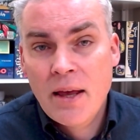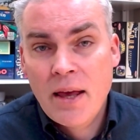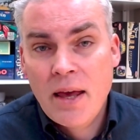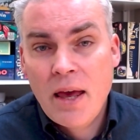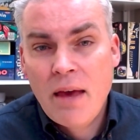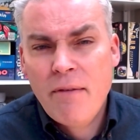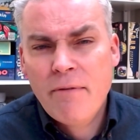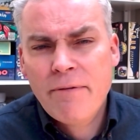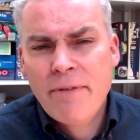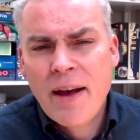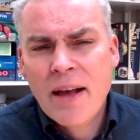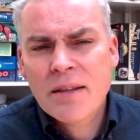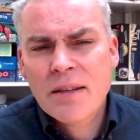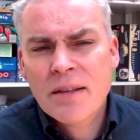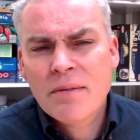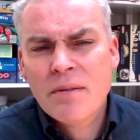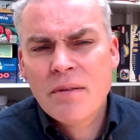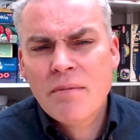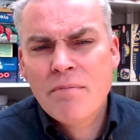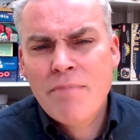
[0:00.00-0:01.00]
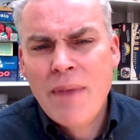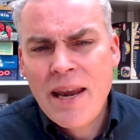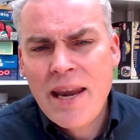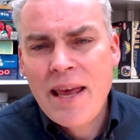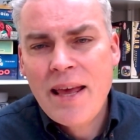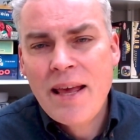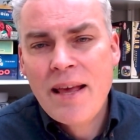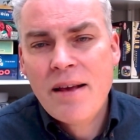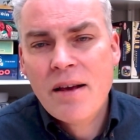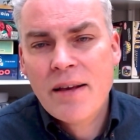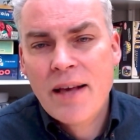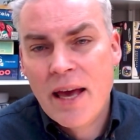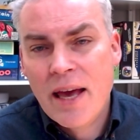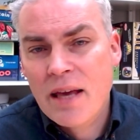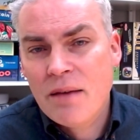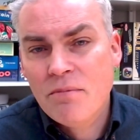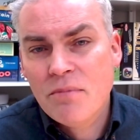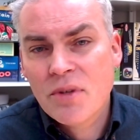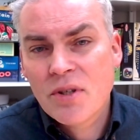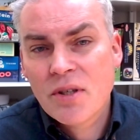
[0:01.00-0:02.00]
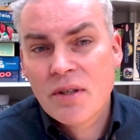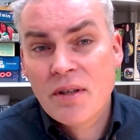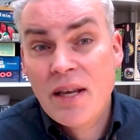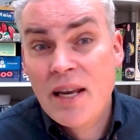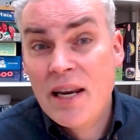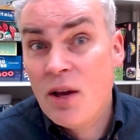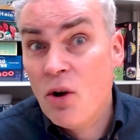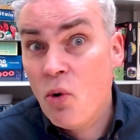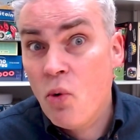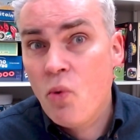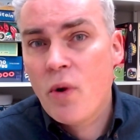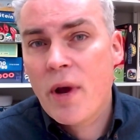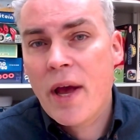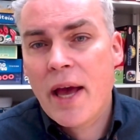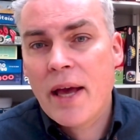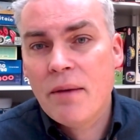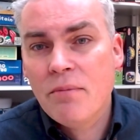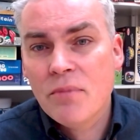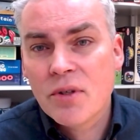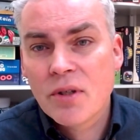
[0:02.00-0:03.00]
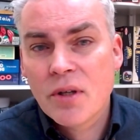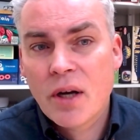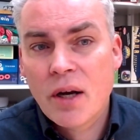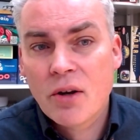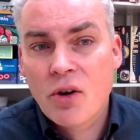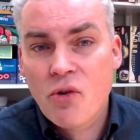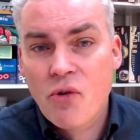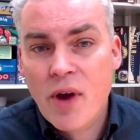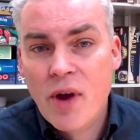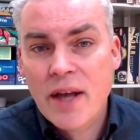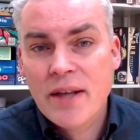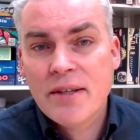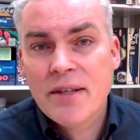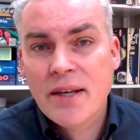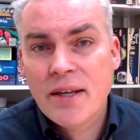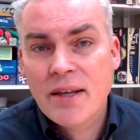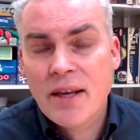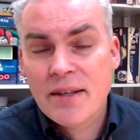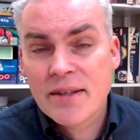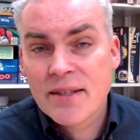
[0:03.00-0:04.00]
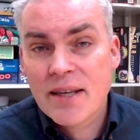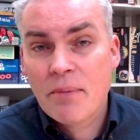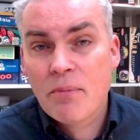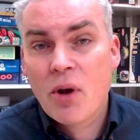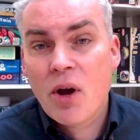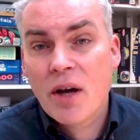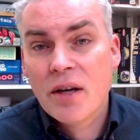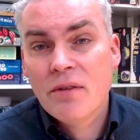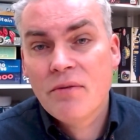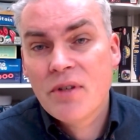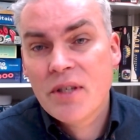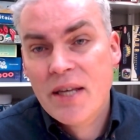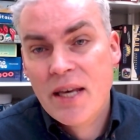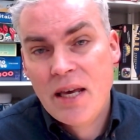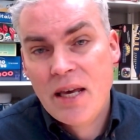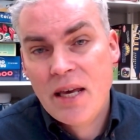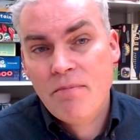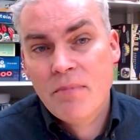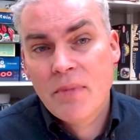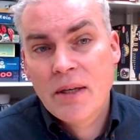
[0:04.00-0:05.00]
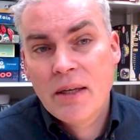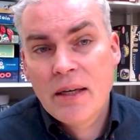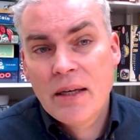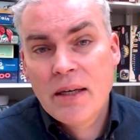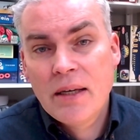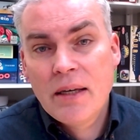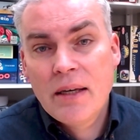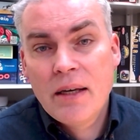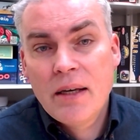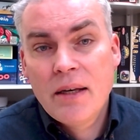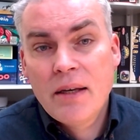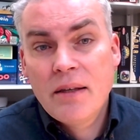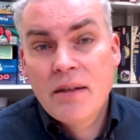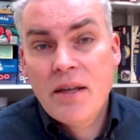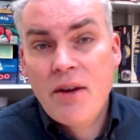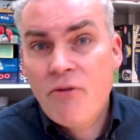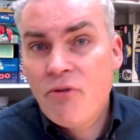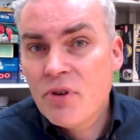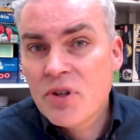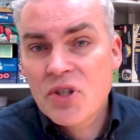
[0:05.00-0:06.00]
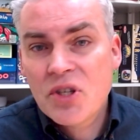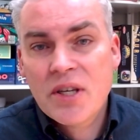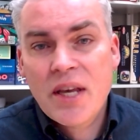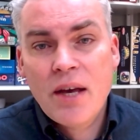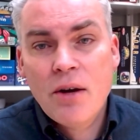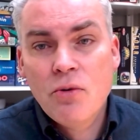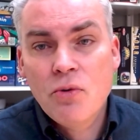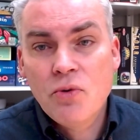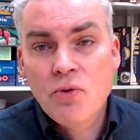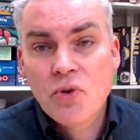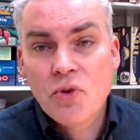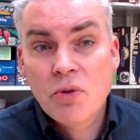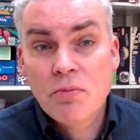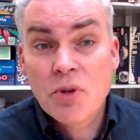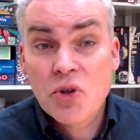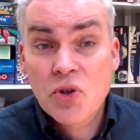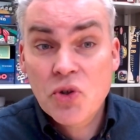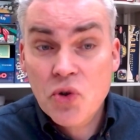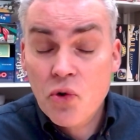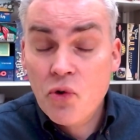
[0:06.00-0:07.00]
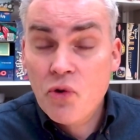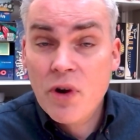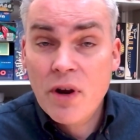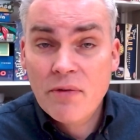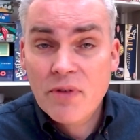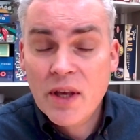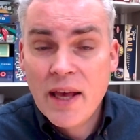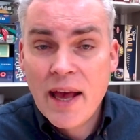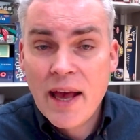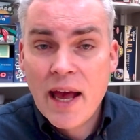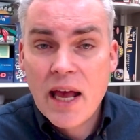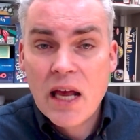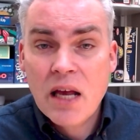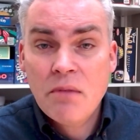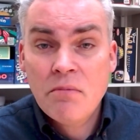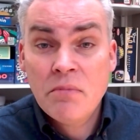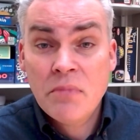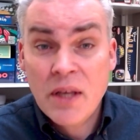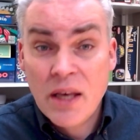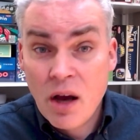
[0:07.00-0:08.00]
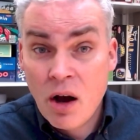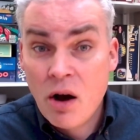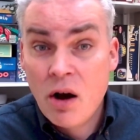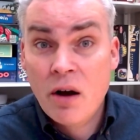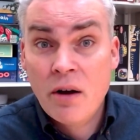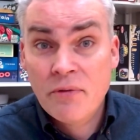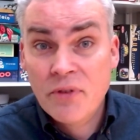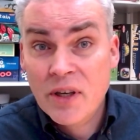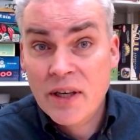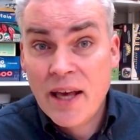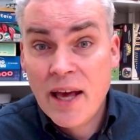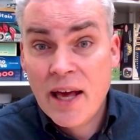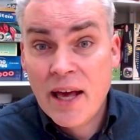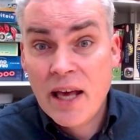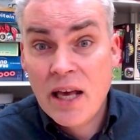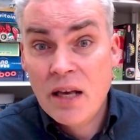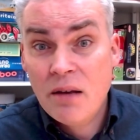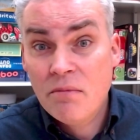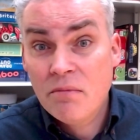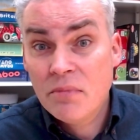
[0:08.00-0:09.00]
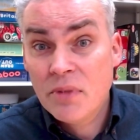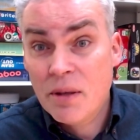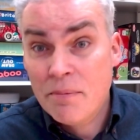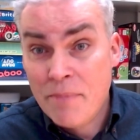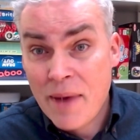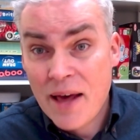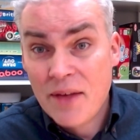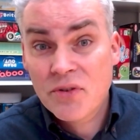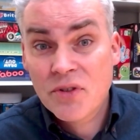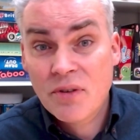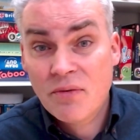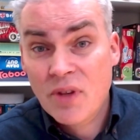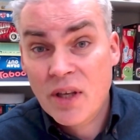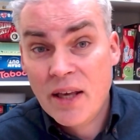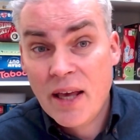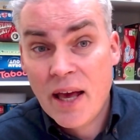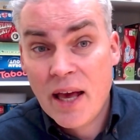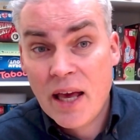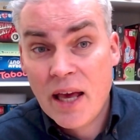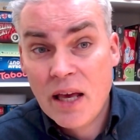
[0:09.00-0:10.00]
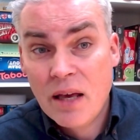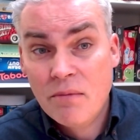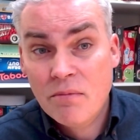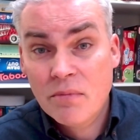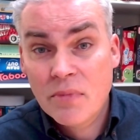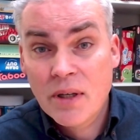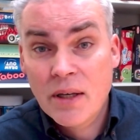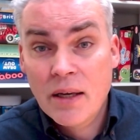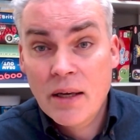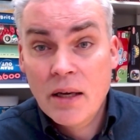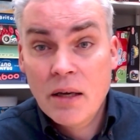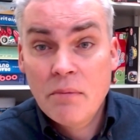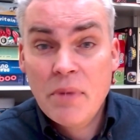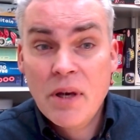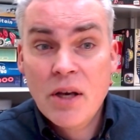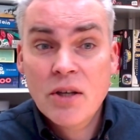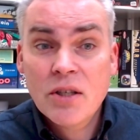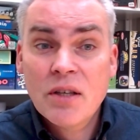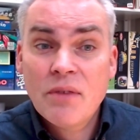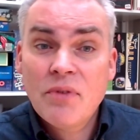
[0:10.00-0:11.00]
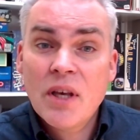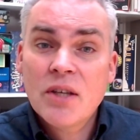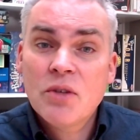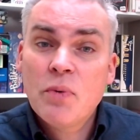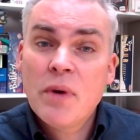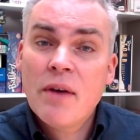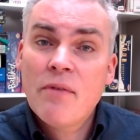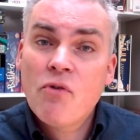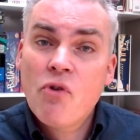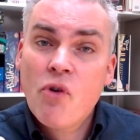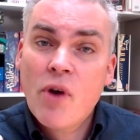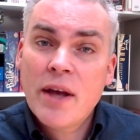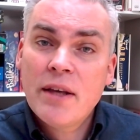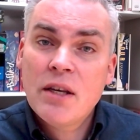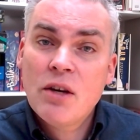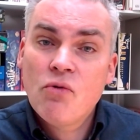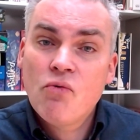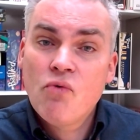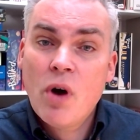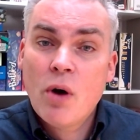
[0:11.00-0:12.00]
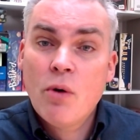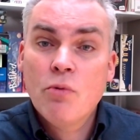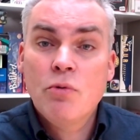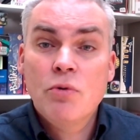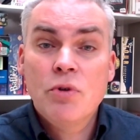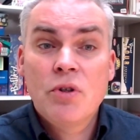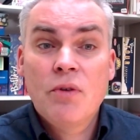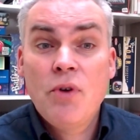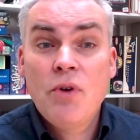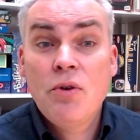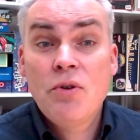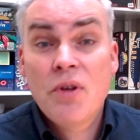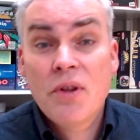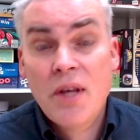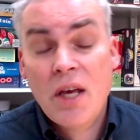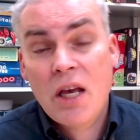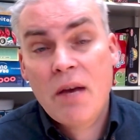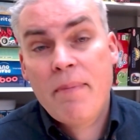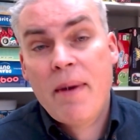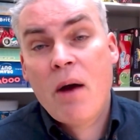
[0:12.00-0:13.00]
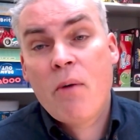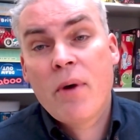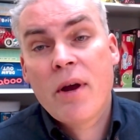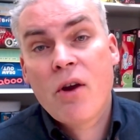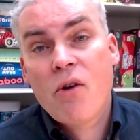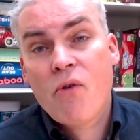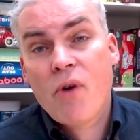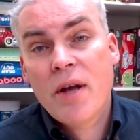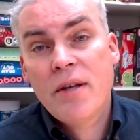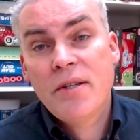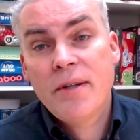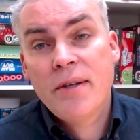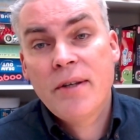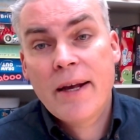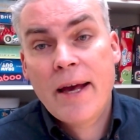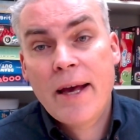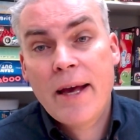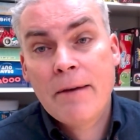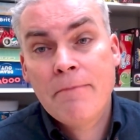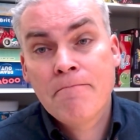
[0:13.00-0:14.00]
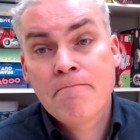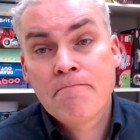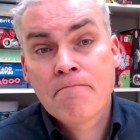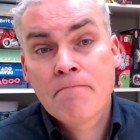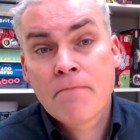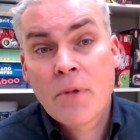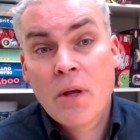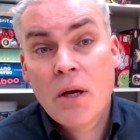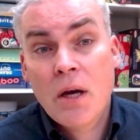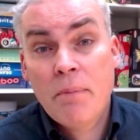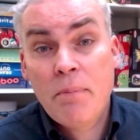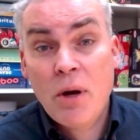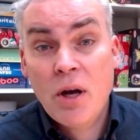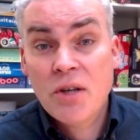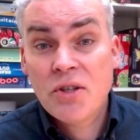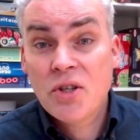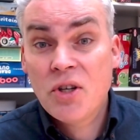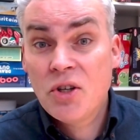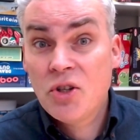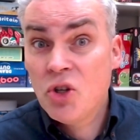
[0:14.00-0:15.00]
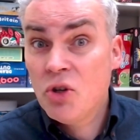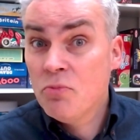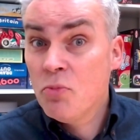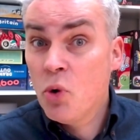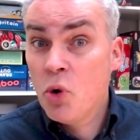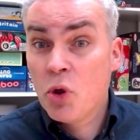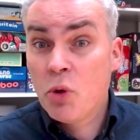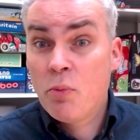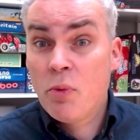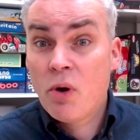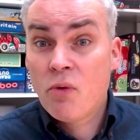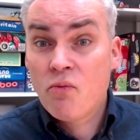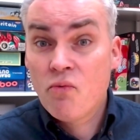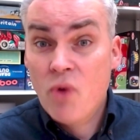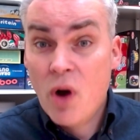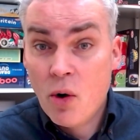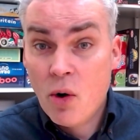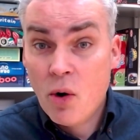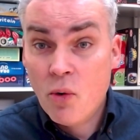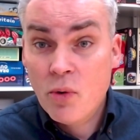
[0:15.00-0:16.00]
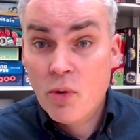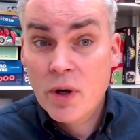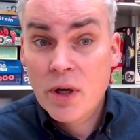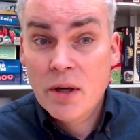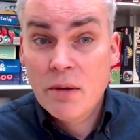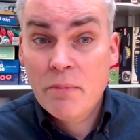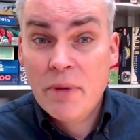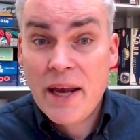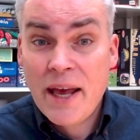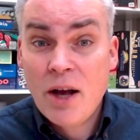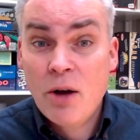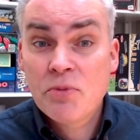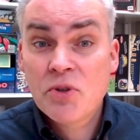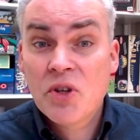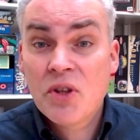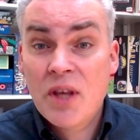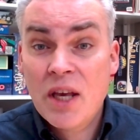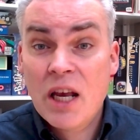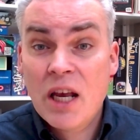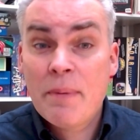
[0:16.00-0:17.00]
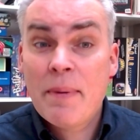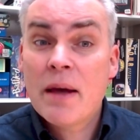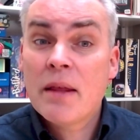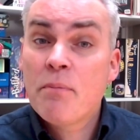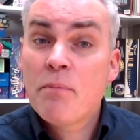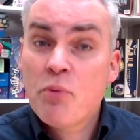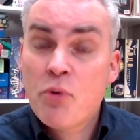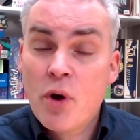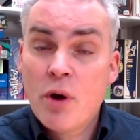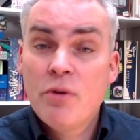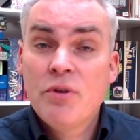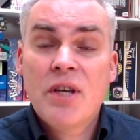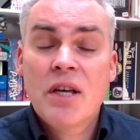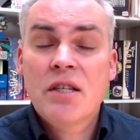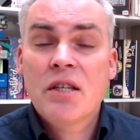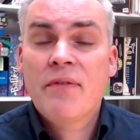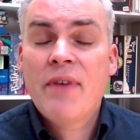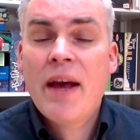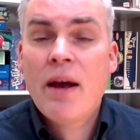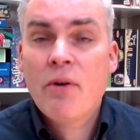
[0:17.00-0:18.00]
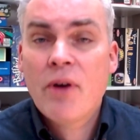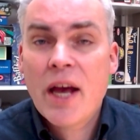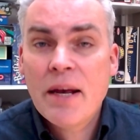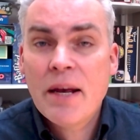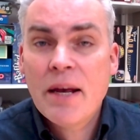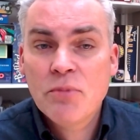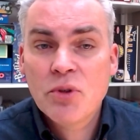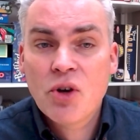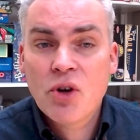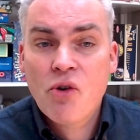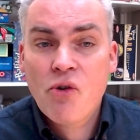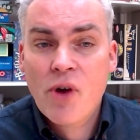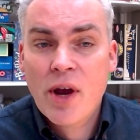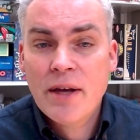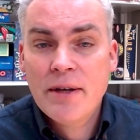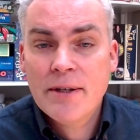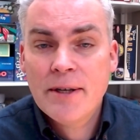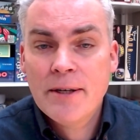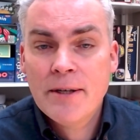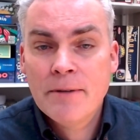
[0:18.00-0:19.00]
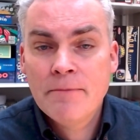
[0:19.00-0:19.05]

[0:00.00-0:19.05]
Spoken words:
In fact, many games, nearly all games, are created in some kind of team. Different skills from the story of the game, the art of the game, the maths of the game. Because of this, we have created roles for you to think about when creating a game. A person can do more than one role, but it helps to think about the process of how games are created.